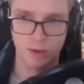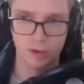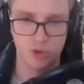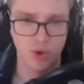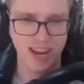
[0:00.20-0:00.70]

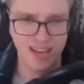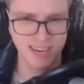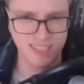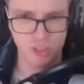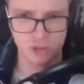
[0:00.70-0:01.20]

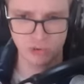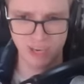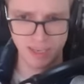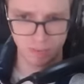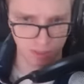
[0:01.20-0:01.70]
Dragonite's
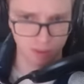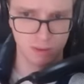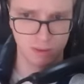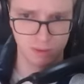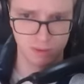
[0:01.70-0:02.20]
dream
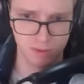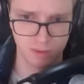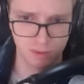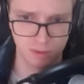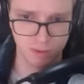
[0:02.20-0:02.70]

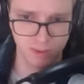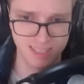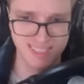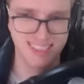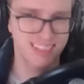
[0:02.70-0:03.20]
is
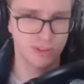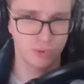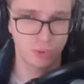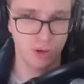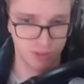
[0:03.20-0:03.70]
to heal the
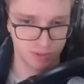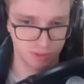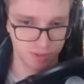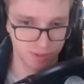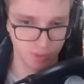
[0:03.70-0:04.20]
world.
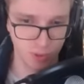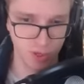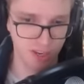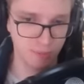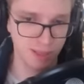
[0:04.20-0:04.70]
we got
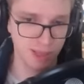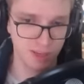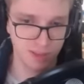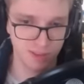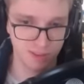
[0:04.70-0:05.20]
heal bell on
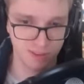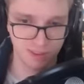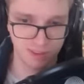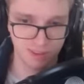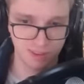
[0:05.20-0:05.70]
it.
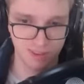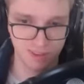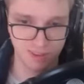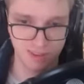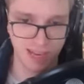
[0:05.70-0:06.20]

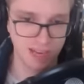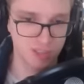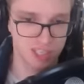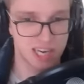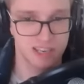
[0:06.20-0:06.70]
That heals
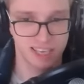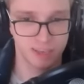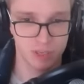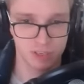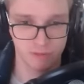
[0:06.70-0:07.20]
status
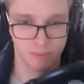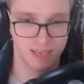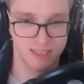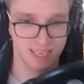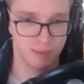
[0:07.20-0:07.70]
ailments of my
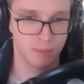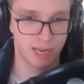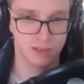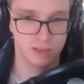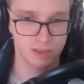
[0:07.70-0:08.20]

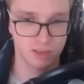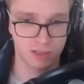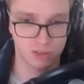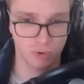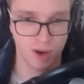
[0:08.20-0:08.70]
teammates.
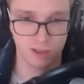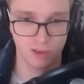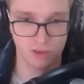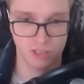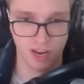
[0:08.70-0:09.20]
It's great
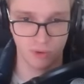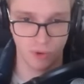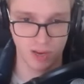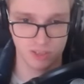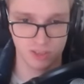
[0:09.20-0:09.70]
alongside
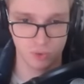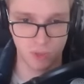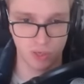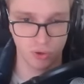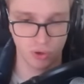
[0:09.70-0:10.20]
Rest,
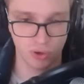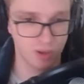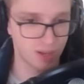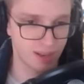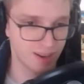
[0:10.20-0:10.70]
Suicune.
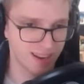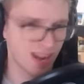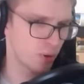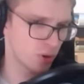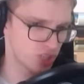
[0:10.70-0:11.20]

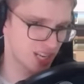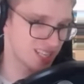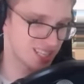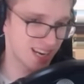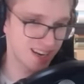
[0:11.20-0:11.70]
Gyarados gets
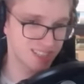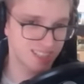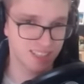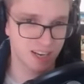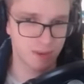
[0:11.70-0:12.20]
status
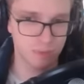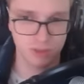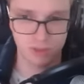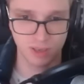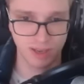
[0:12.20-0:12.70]
at
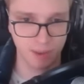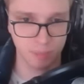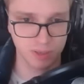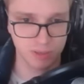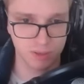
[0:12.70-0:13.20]
times. It
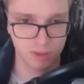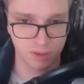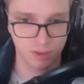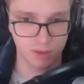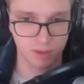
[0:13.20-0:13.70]
happens.
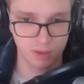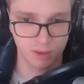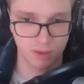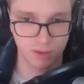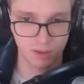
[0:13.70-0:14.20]

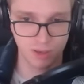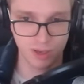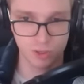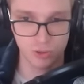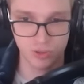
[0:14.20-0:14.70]

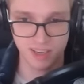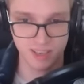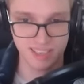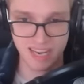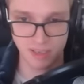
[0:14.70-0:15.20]
Guess who's here?
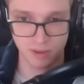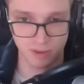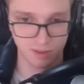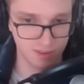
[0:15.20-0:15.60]
Daniel.